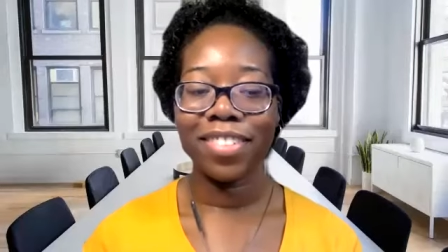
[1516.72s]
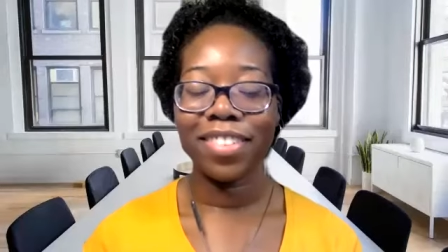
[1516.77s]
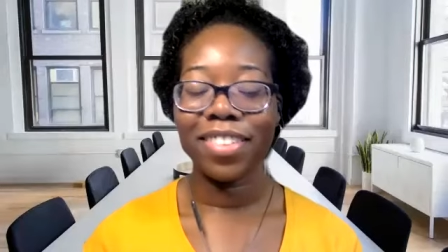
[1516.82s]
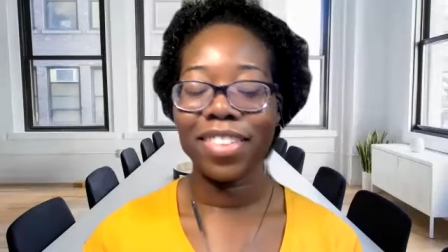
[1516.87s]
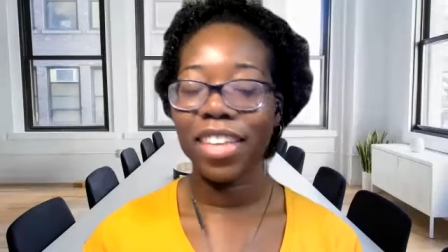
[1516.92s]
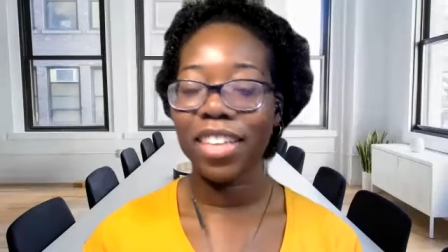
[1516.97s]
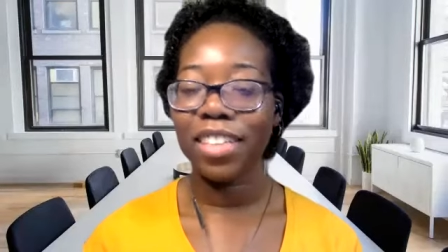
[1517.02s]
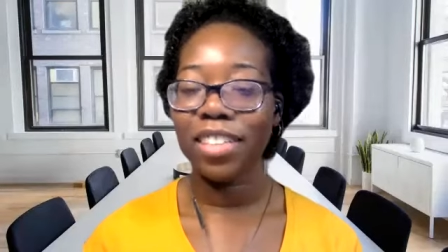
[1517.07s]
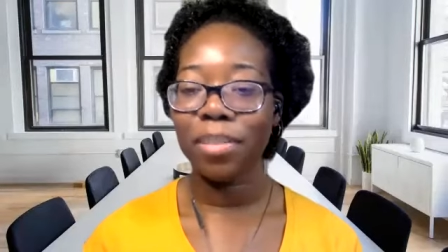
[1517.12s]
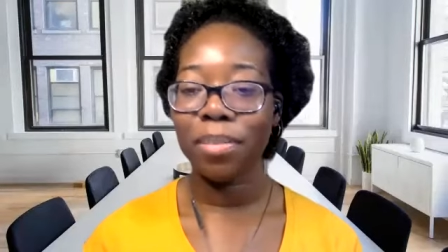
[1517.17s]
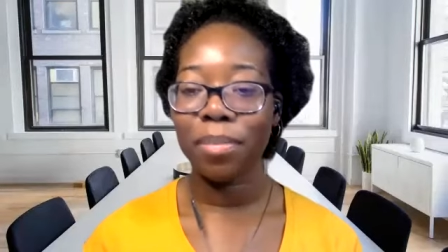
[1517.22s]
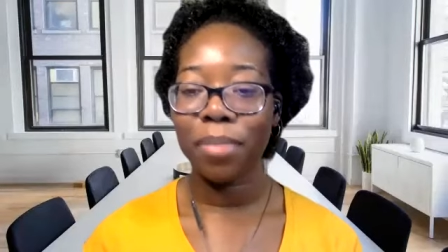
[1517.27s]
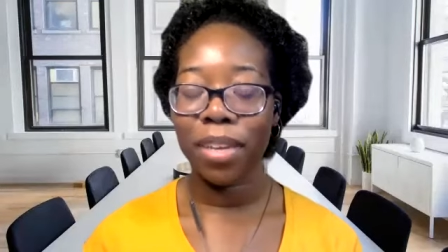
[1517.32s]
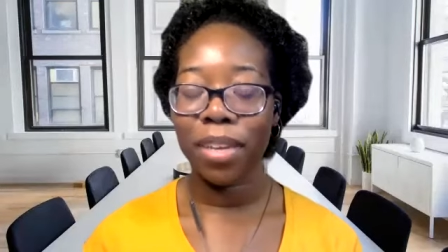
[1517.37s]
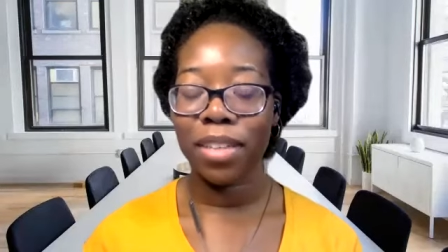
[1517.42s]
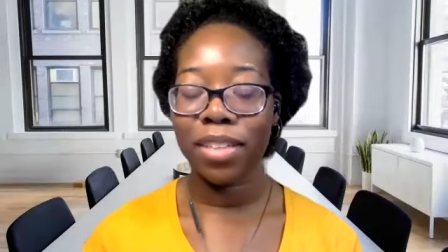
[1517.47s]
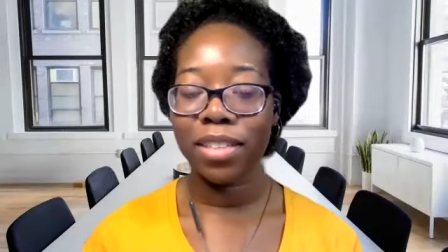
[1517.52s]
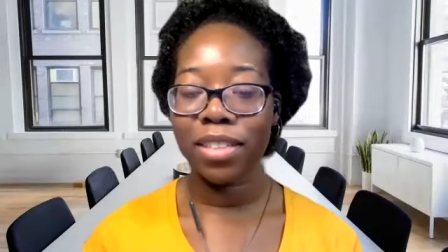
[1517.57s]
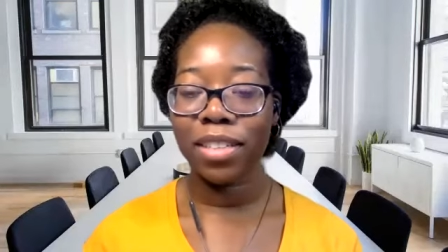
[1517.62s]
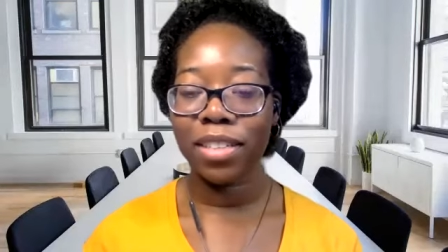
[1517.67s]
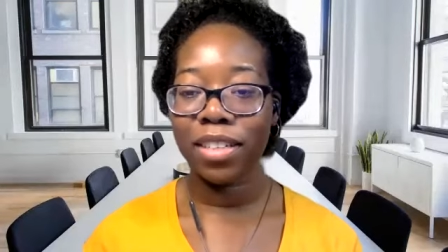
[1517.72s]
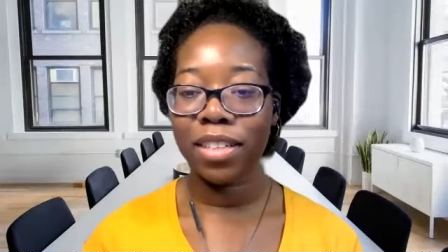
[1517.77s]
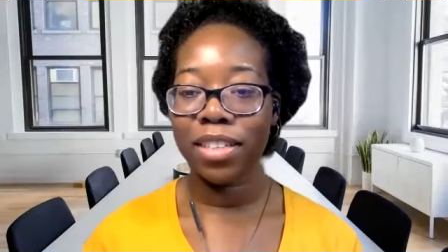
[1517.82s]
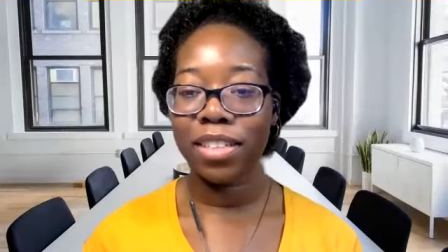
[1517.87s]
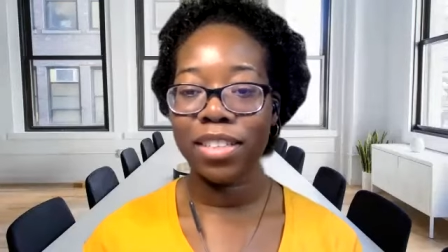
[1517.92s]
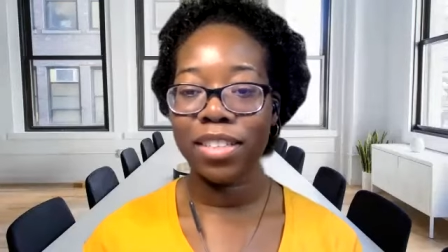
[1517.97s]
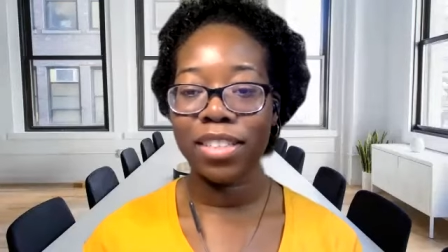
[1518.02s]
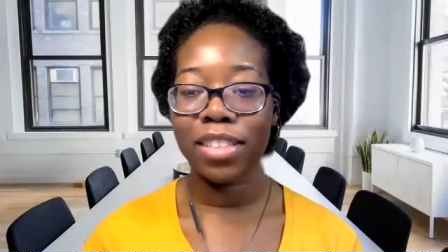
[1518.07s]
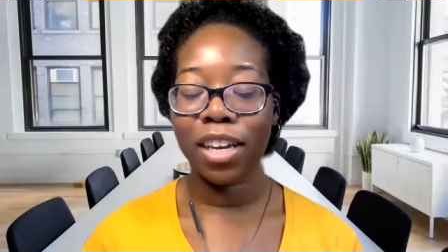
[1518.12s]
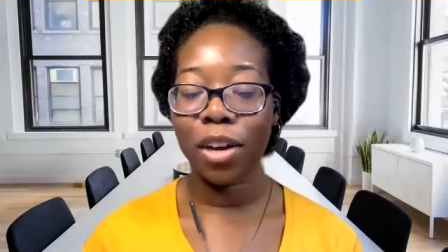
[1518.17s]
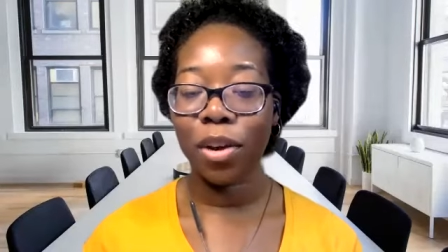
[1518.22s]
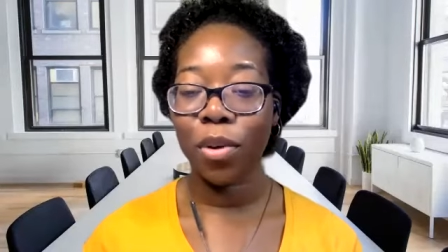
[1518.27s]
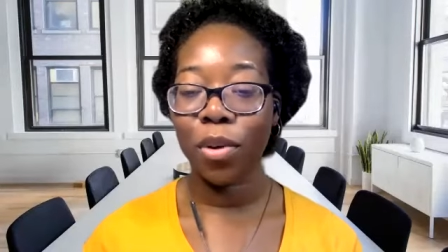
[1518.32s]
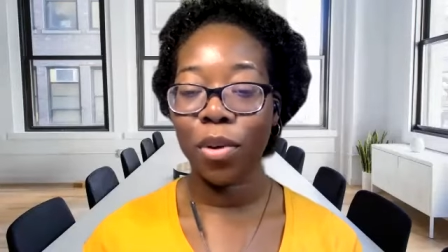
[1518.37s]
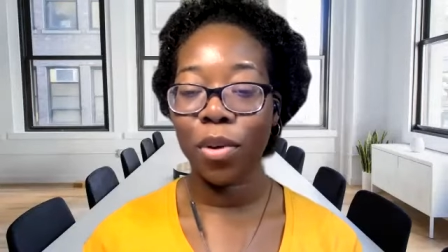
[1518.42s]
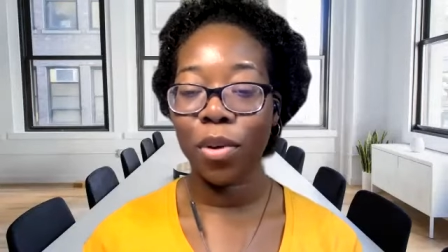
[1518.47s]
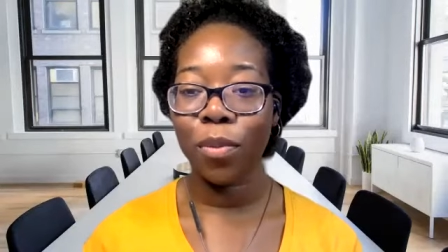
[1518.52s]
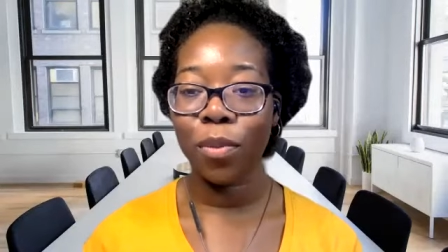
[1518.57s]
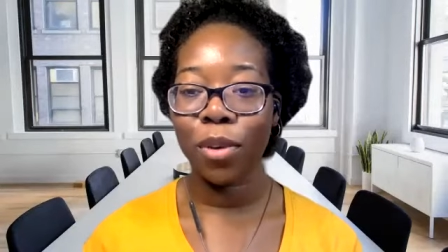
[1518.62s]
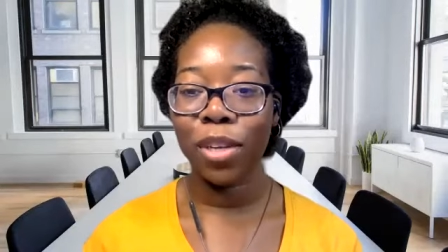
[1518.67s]
That's amazing because it's like a
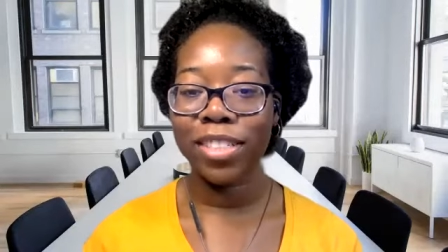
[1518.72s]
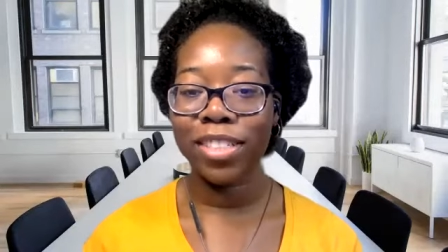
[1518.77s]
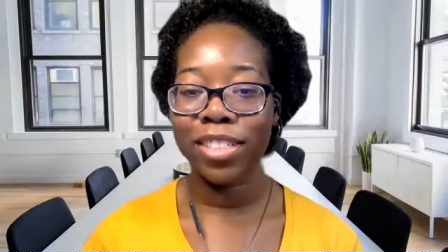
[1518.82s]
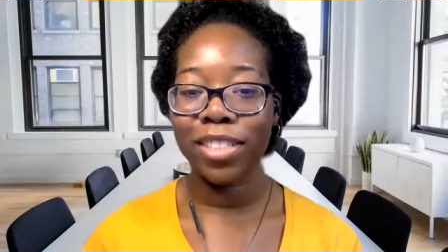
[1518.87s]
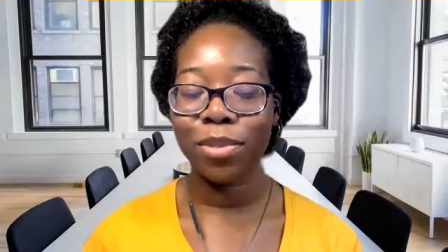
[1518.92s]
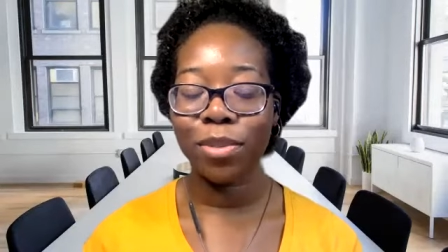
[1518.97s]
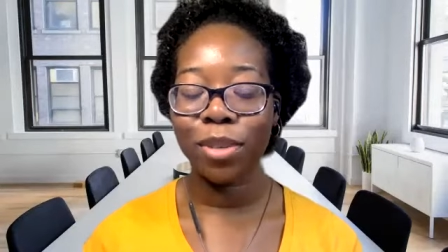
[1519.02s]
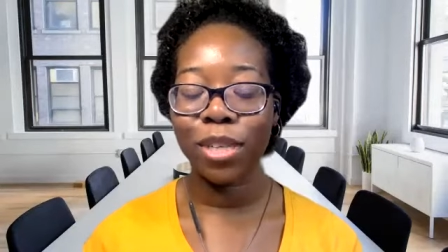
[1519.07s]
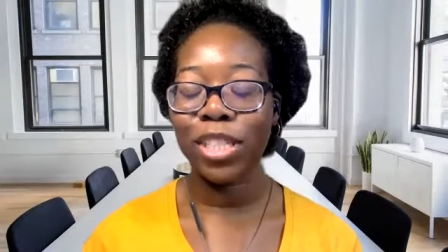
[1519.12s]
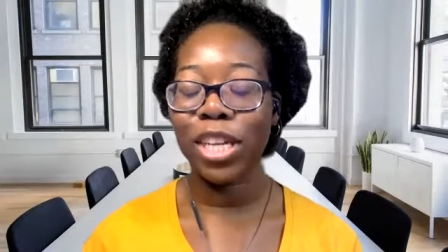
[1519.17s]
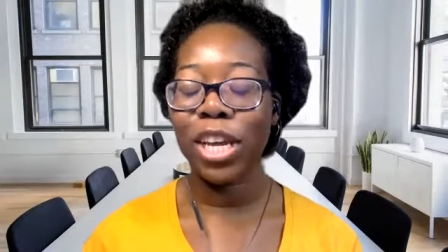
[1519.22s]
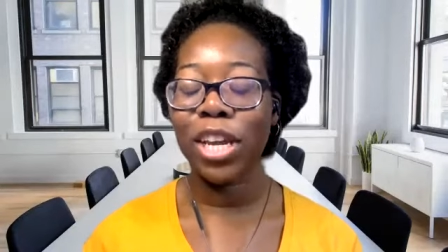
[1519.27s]
win win situation.